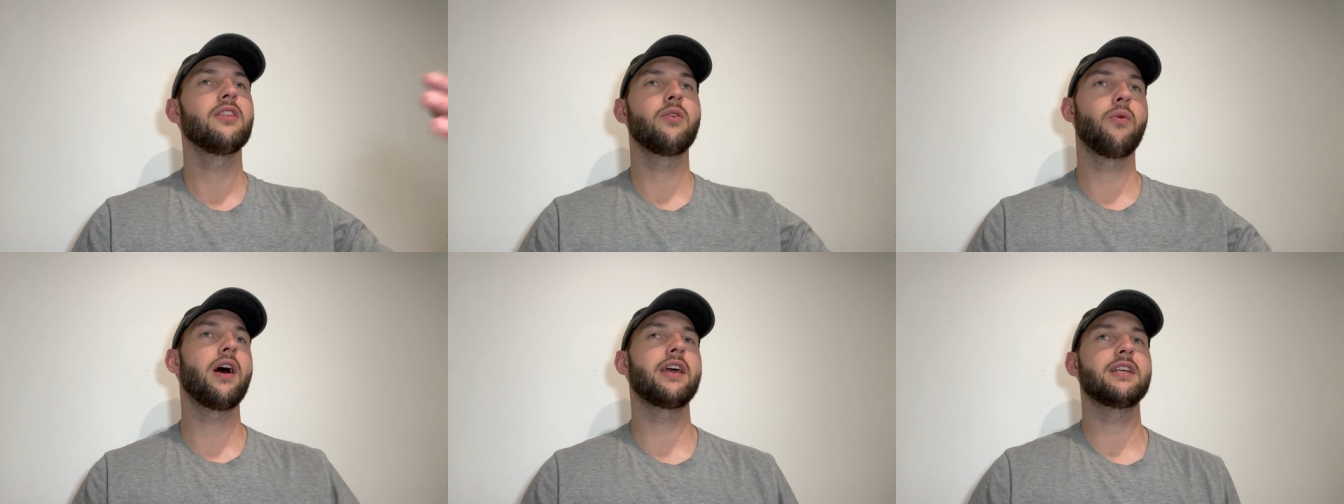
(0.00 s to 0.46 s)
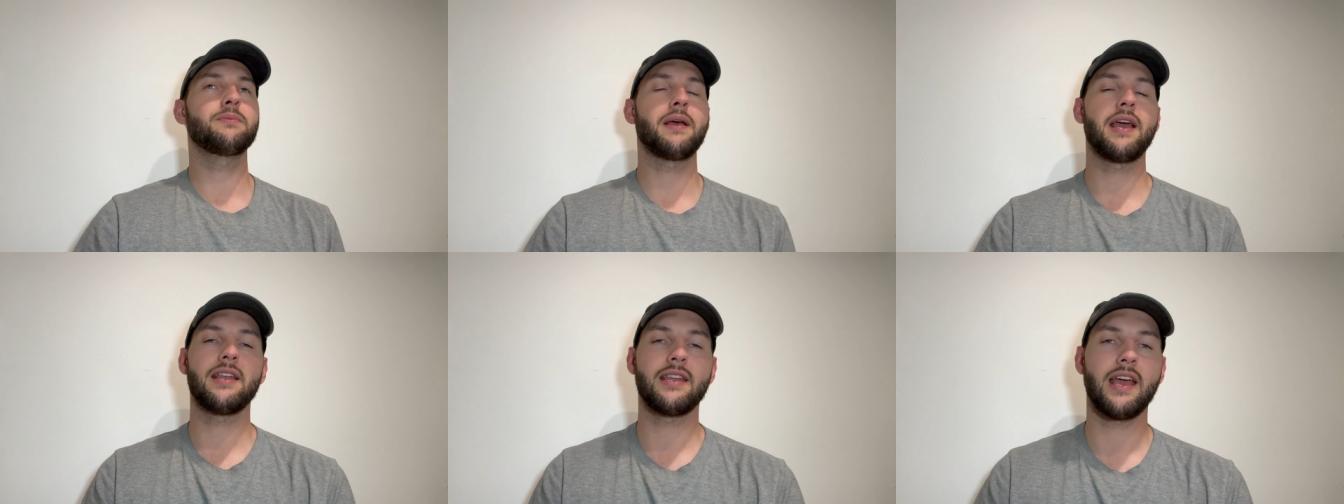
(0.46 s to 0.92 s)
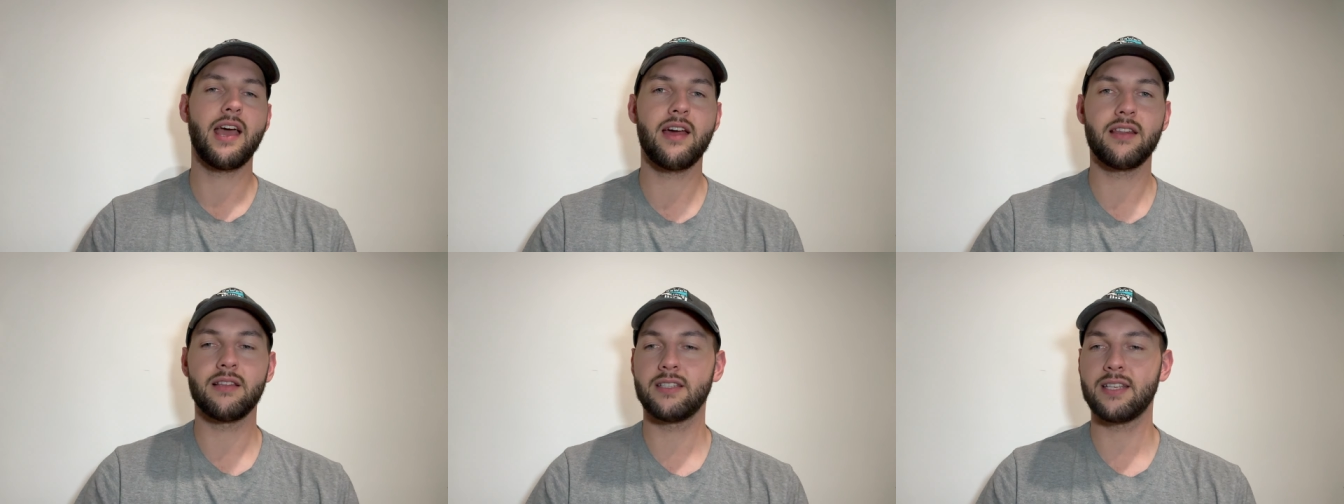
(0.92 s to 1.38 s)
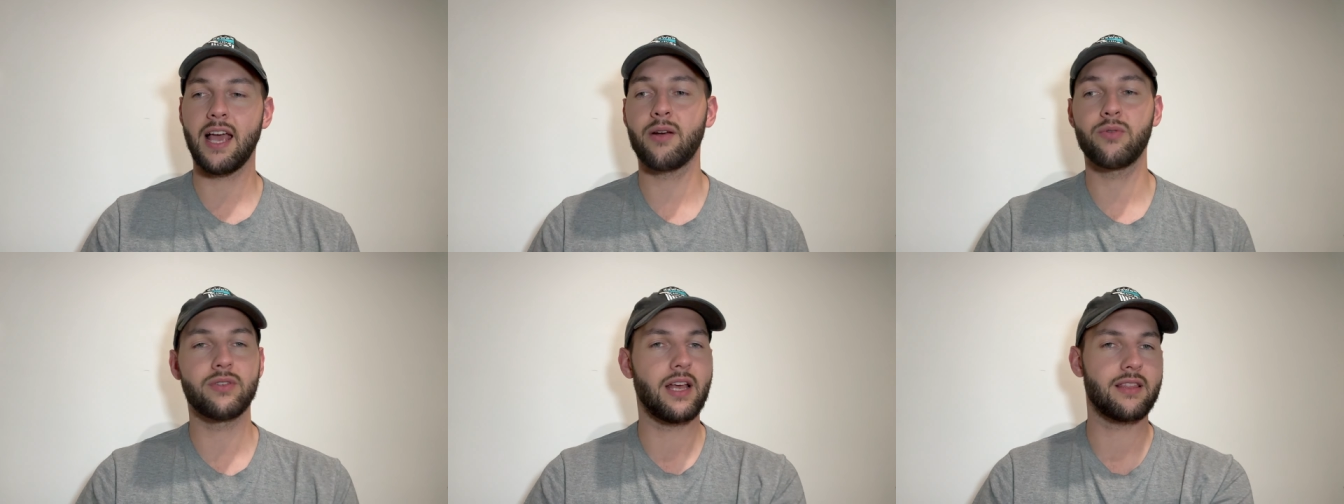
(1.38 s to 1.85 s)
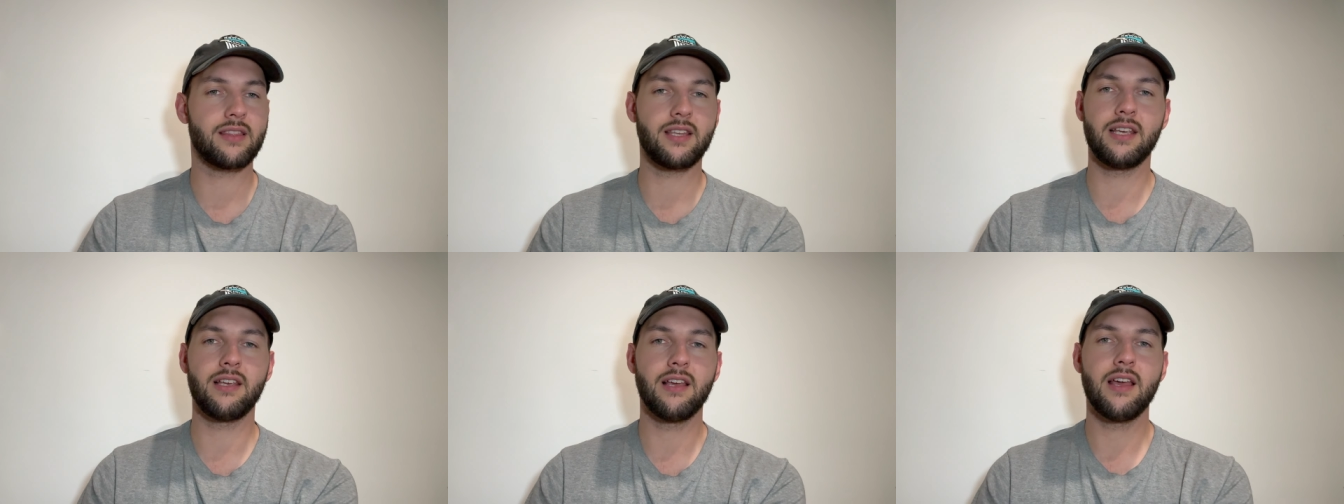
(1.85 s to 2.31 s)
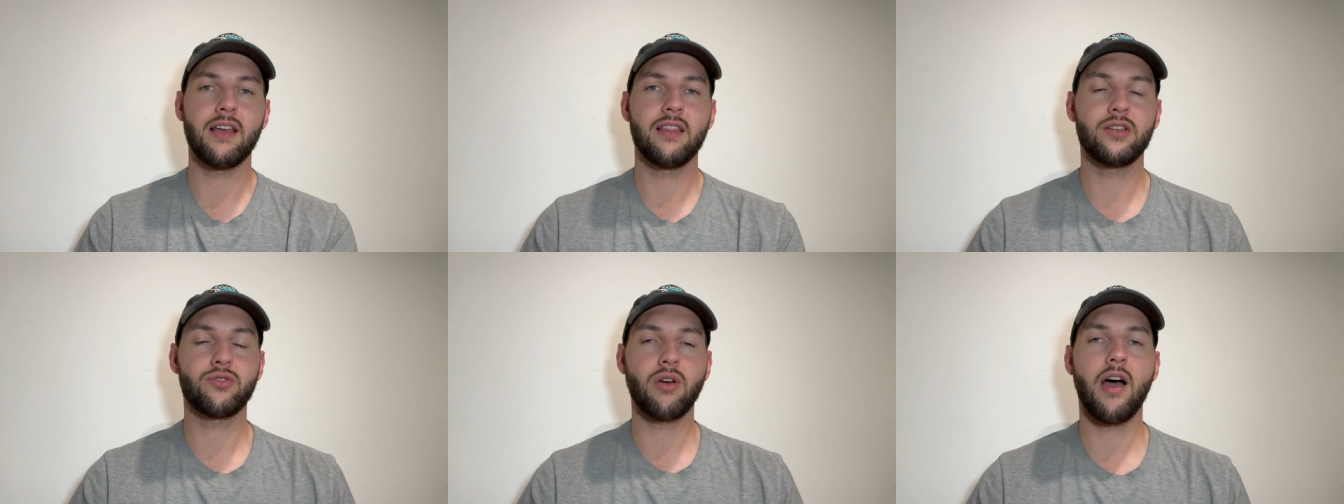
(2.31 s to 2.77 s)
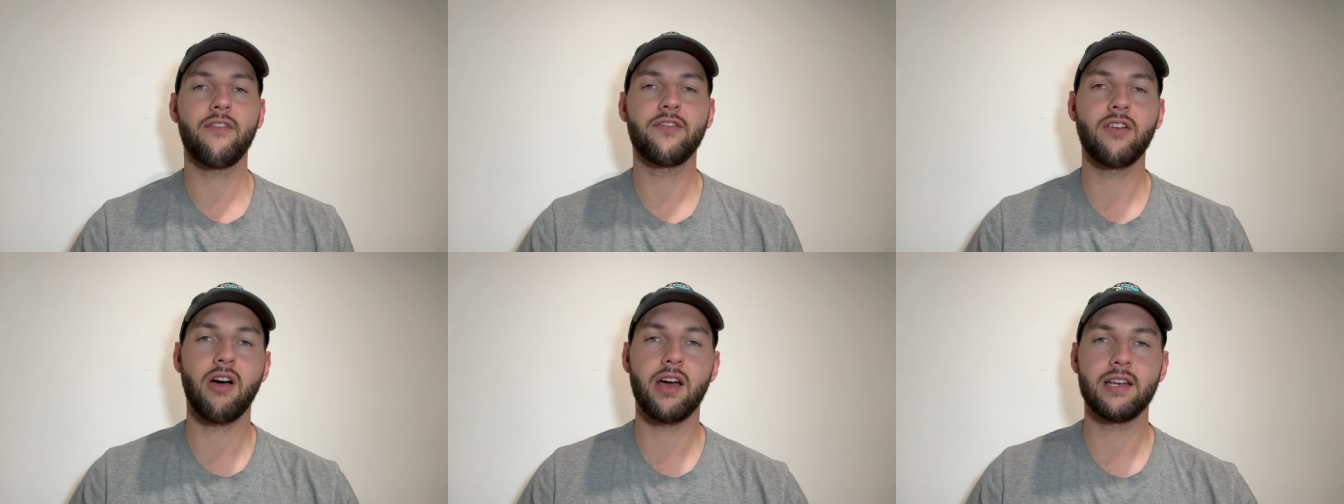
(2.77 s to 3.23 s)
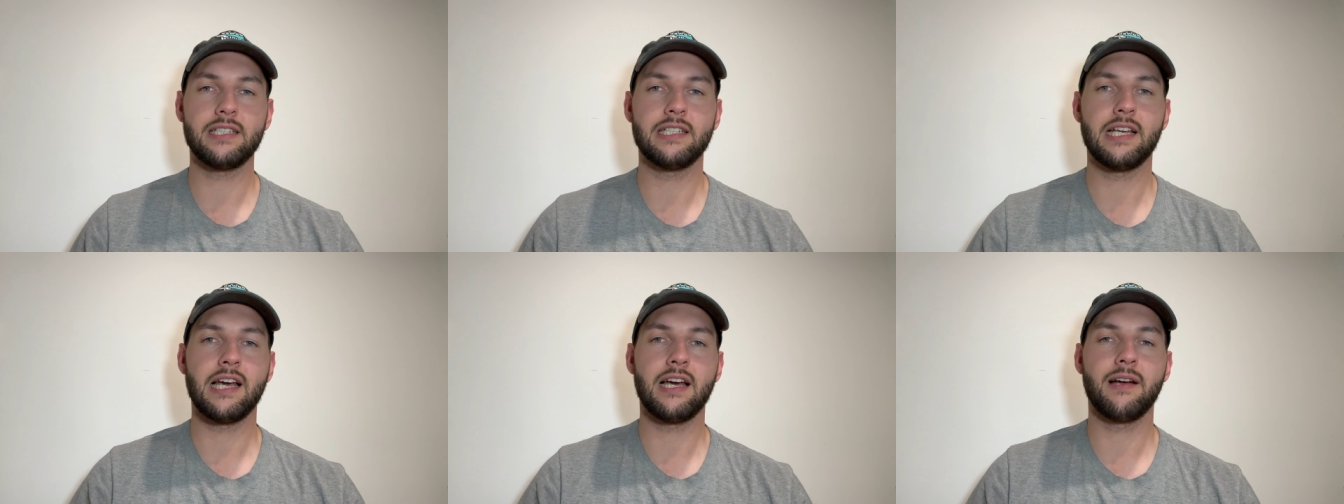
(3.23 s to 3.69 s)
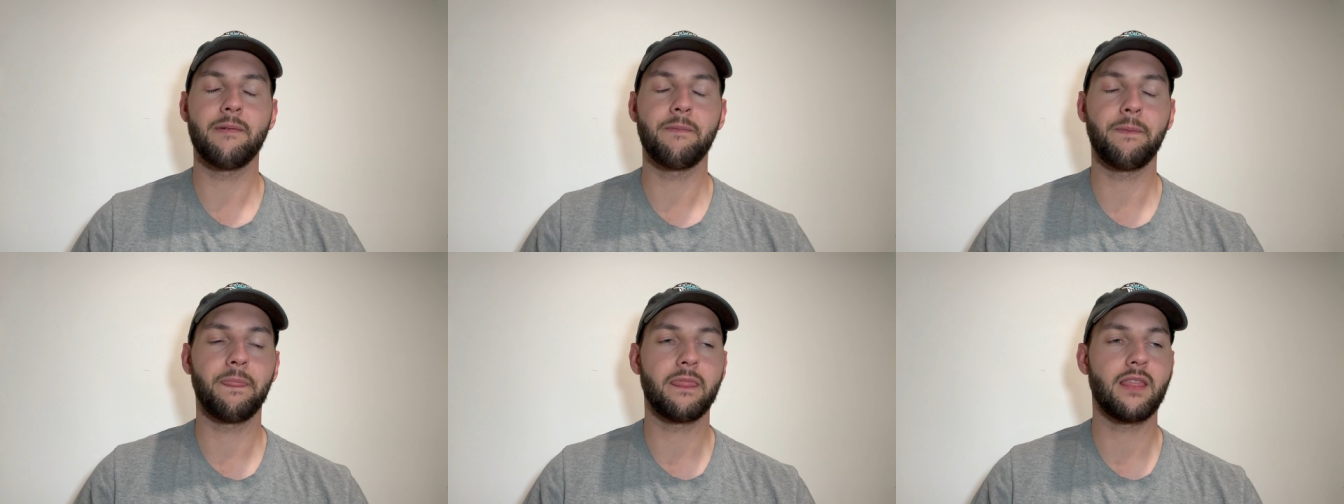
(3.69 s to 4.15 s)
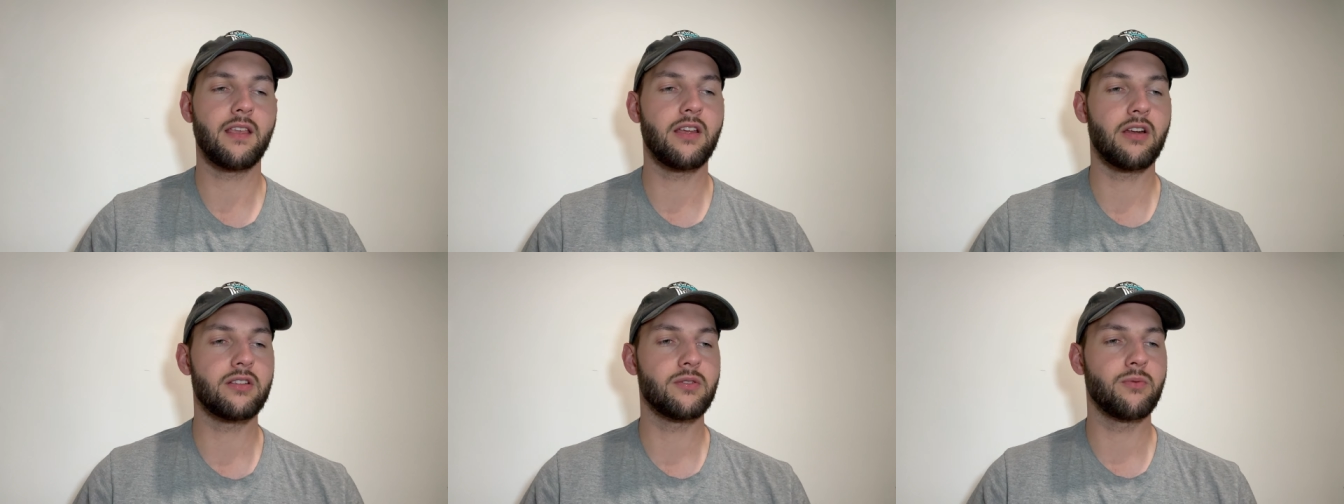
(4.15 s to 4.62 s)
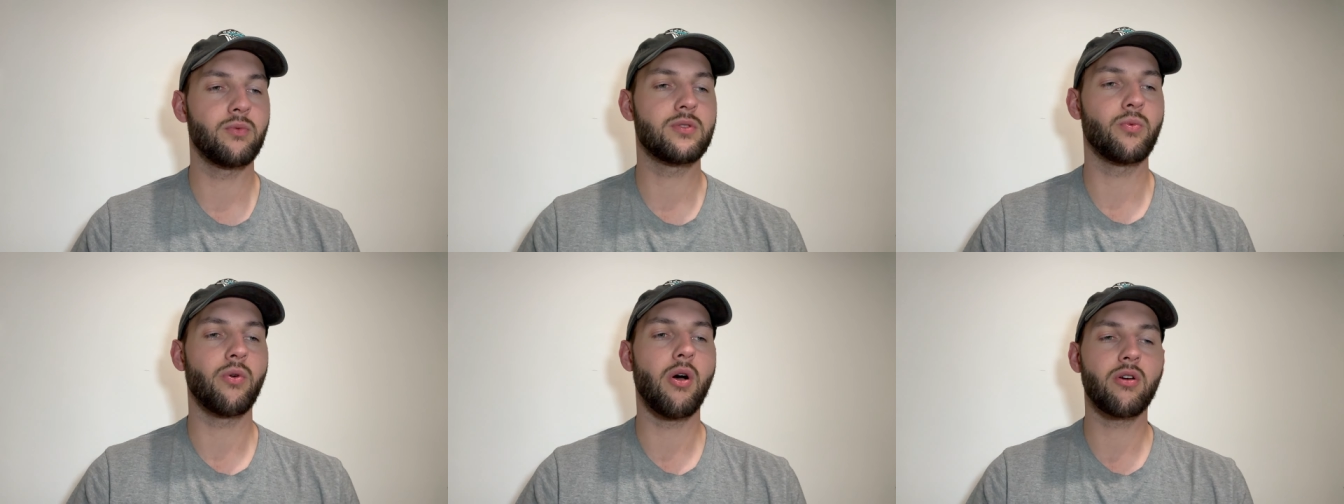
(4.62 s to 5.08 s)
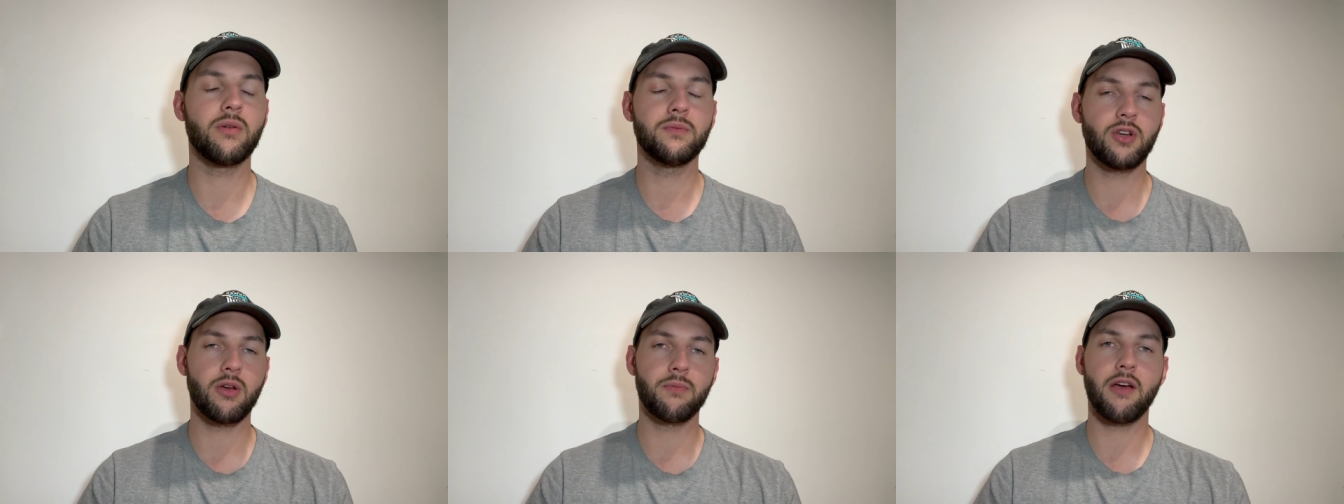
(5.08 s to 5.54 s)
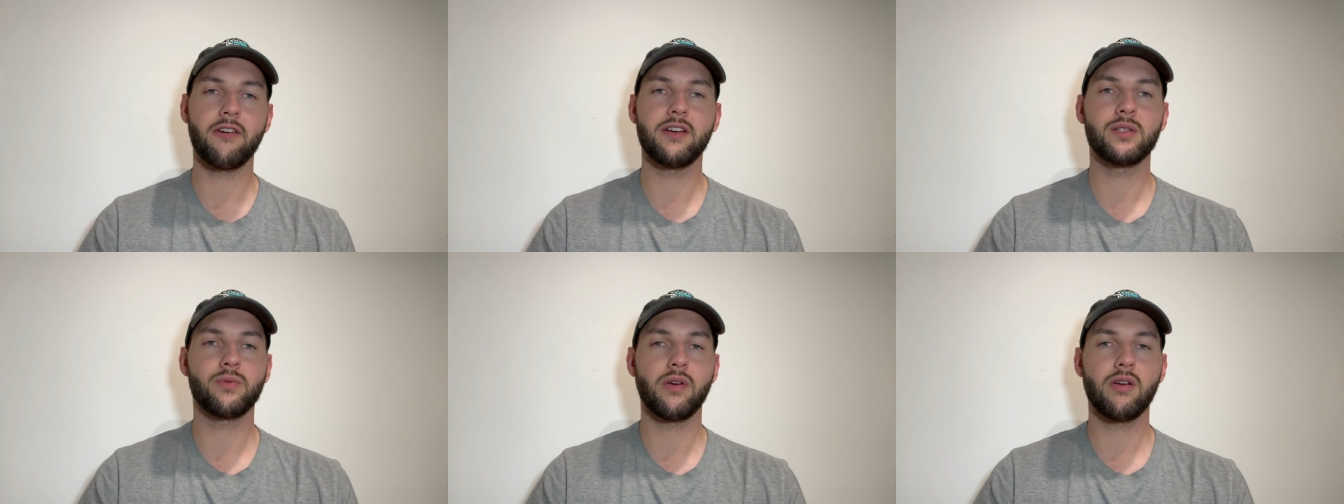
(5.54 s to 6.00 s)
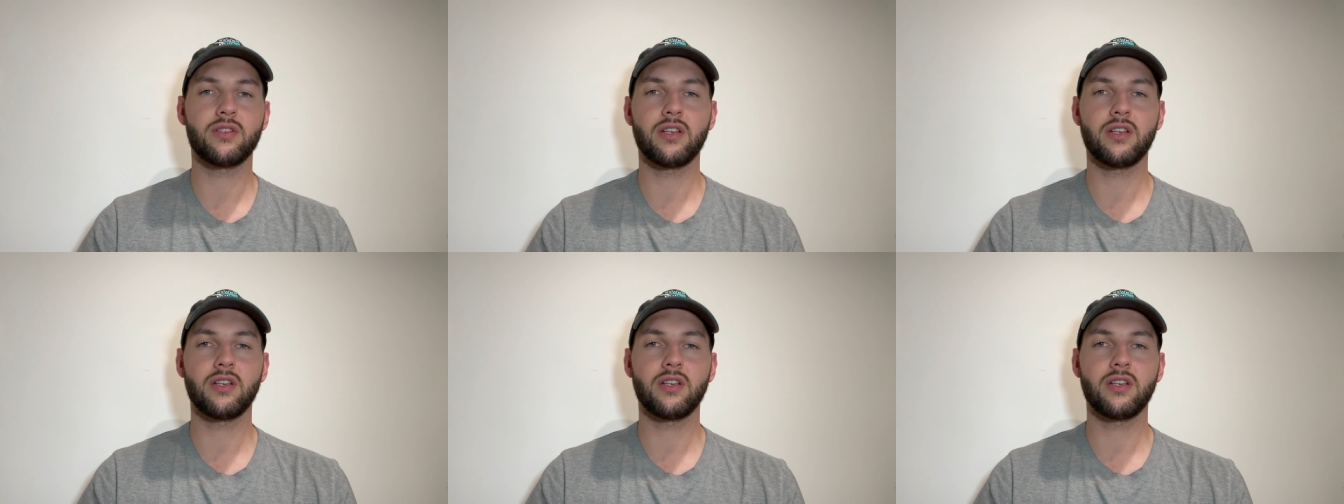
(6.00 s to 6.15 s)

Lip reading: way he's panned out. And Zach was at the draft night, you know, to welcome Joe Berry as well.